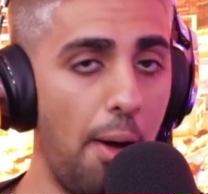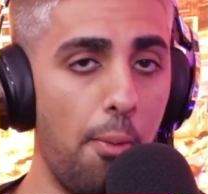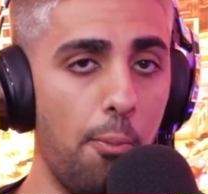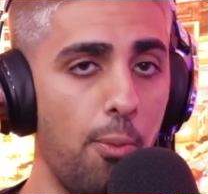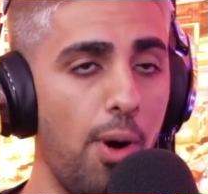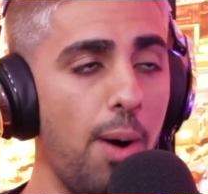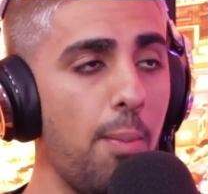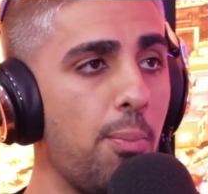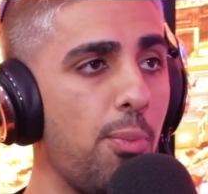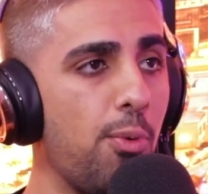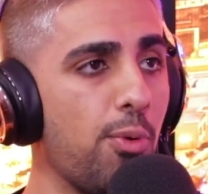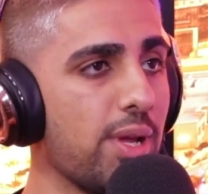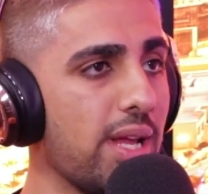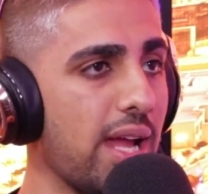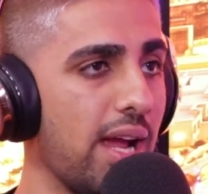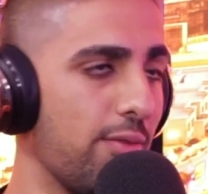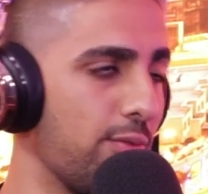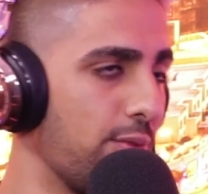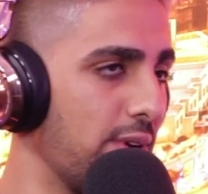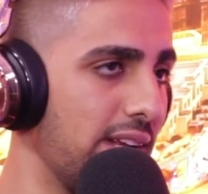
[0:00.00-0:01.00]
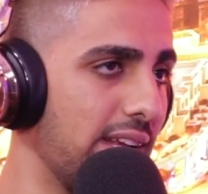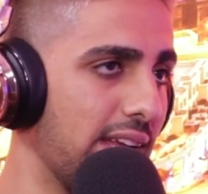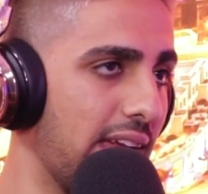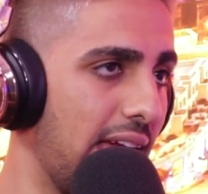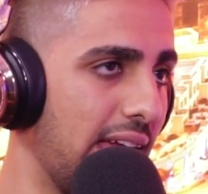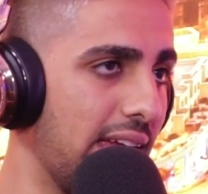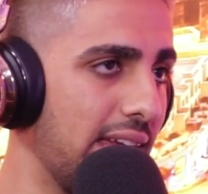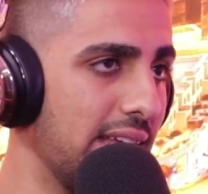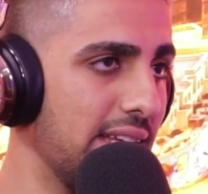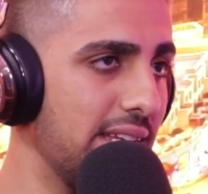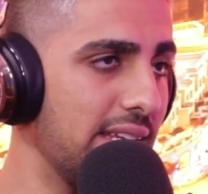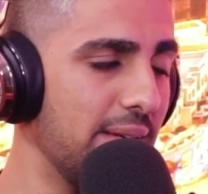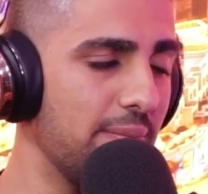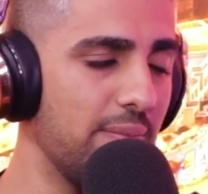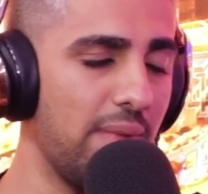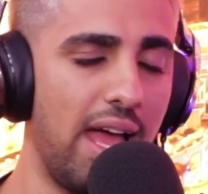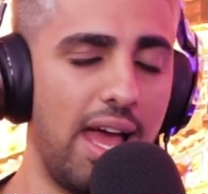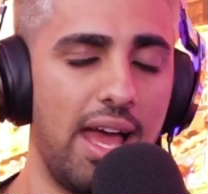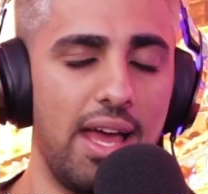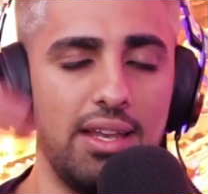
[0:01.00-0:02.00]
At one point, I really hated
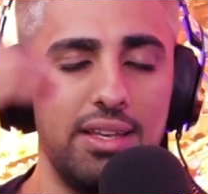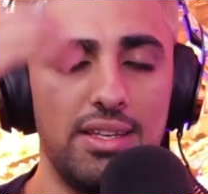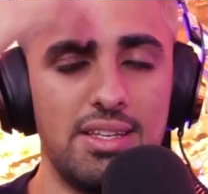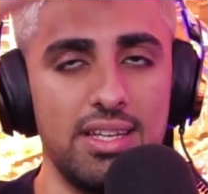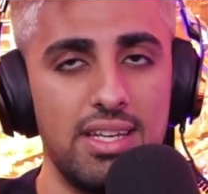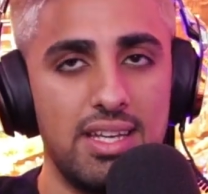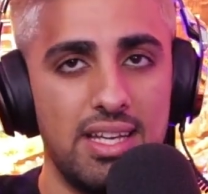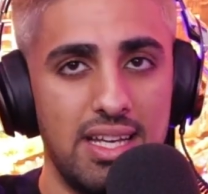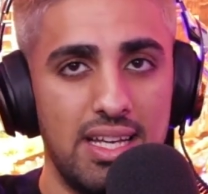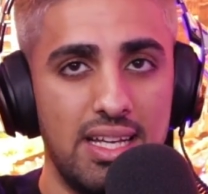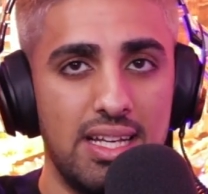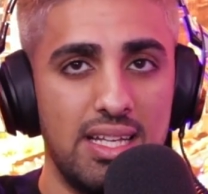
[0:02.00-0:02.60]
it. And